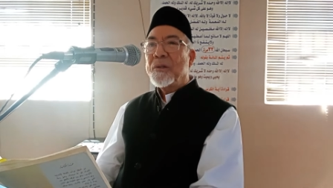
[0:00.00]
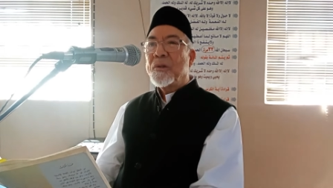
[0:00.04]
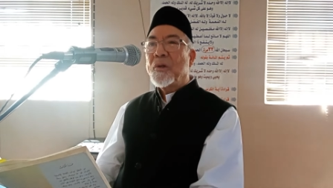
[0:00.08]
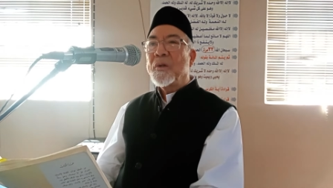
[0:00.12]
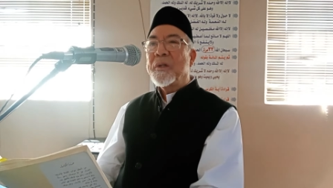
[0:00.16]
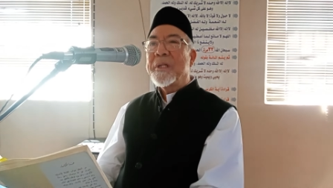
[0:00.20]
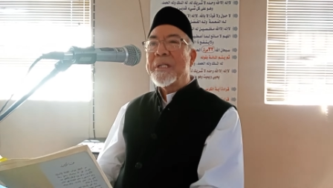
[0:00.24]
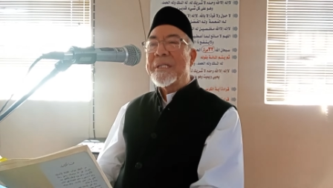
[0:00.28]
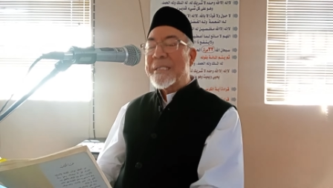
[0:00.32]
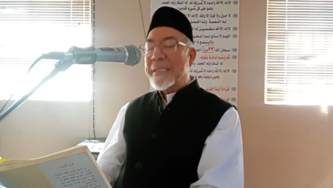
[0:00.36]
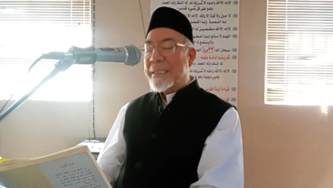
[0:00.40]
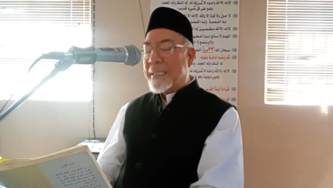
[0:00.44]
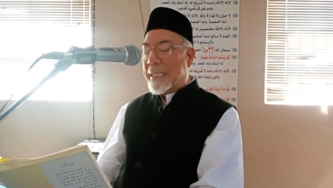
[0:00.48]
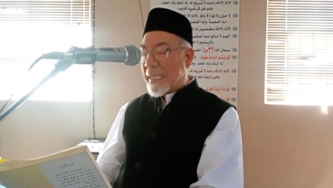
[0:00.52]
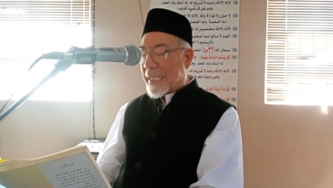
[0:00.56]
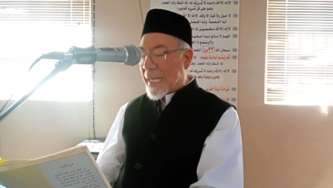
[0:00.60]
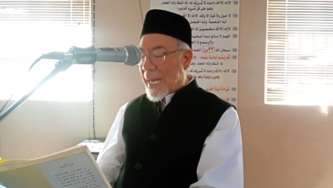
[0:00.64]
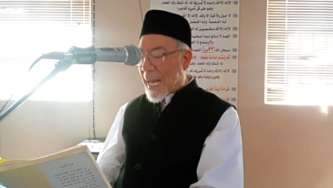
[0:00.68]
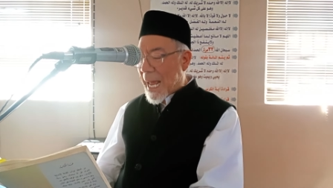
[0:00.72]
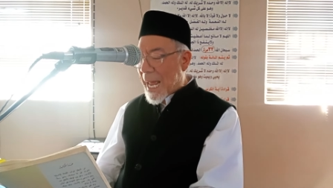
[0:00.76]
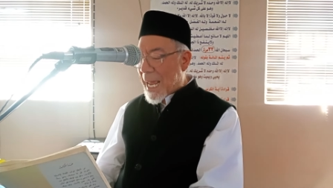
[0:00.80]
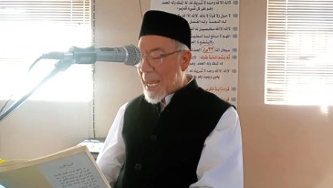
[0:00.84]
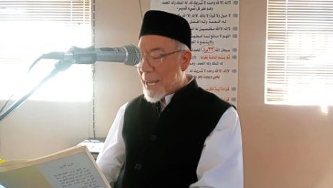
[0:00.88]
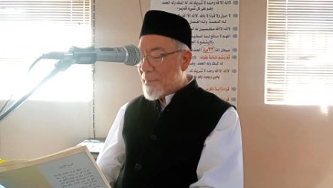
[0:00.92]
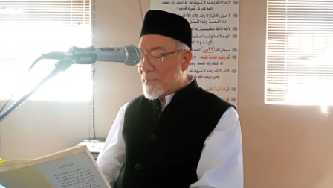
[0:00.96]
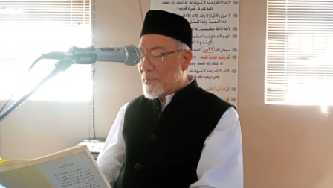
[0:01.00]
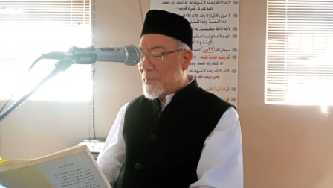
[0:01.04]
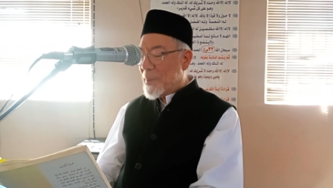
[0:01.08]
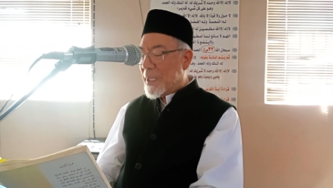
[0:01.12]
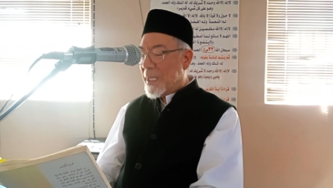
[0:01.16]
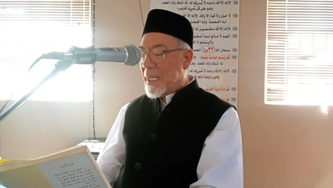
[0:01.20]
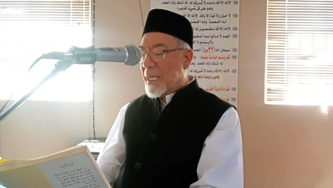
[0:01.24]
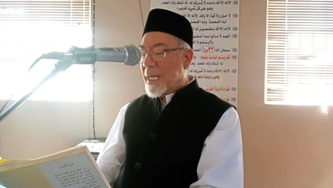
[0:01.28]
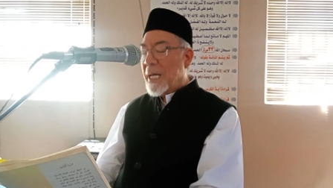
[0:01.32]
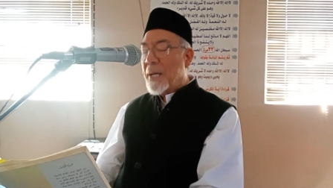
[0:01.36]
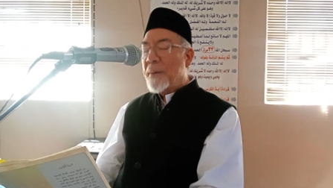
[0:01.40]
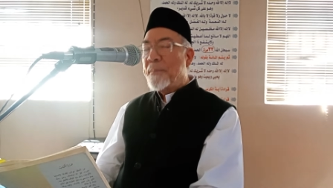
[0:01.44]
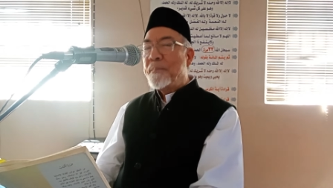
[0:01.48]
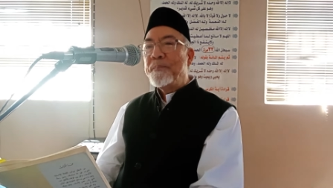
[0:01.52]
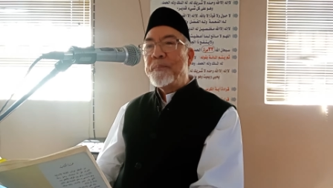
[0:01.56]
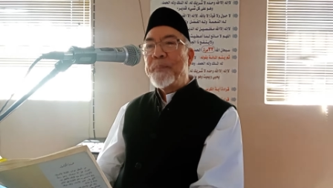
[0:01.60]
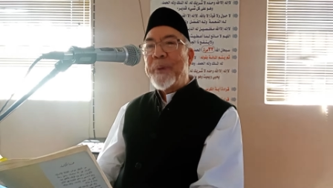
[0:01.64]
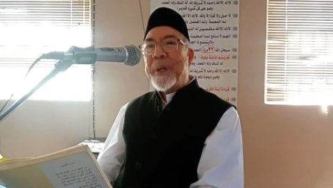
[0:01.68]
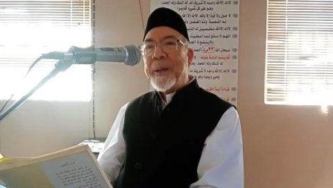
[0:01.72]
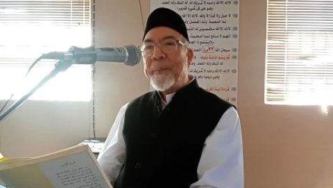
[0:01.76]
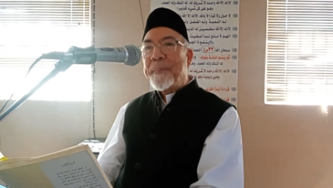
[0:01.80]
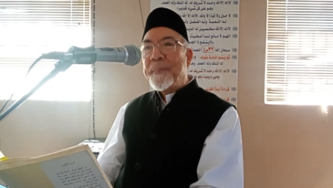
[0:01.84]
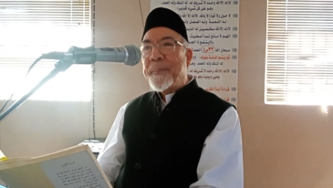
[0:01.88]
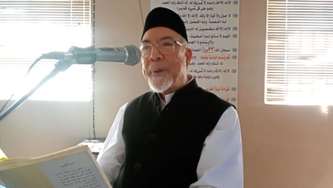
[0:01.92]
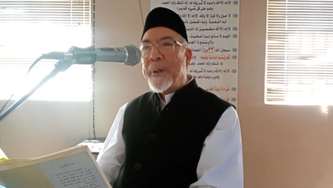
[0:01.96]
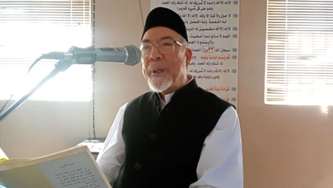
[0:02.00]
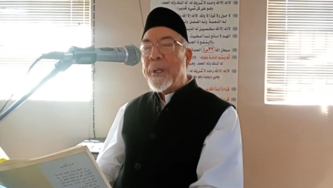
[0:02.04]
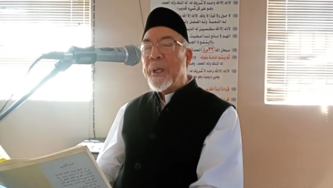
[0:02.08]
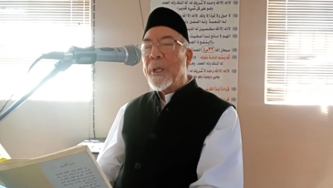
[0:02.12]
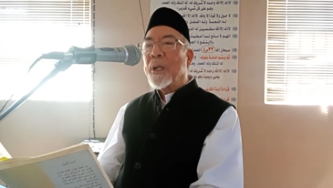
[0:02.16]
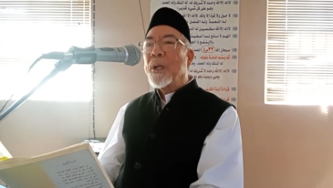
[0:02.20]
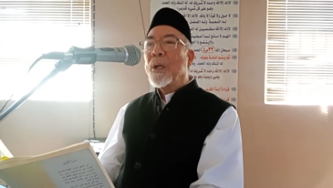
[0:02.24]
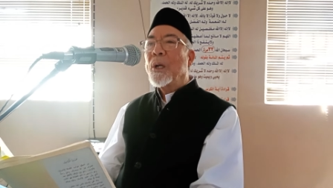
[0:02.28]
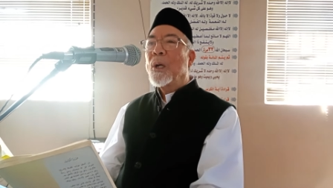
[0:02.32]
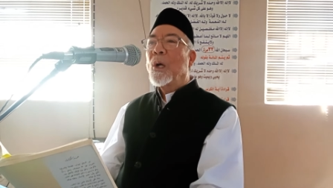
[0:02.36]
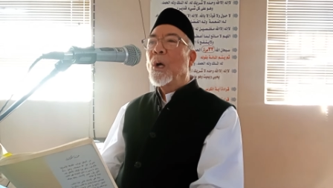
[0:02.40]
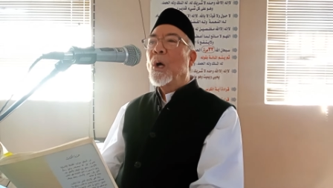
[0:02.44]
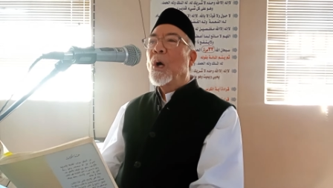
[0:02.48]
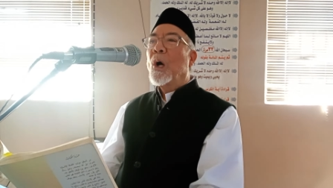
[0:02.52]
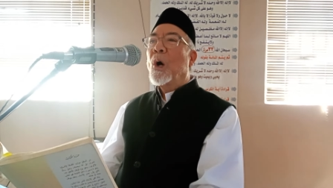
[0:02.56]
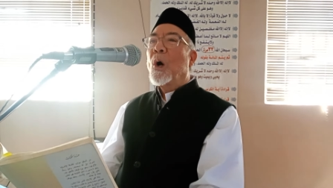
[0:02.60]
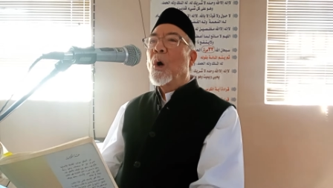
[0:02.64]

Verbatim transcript: to describe people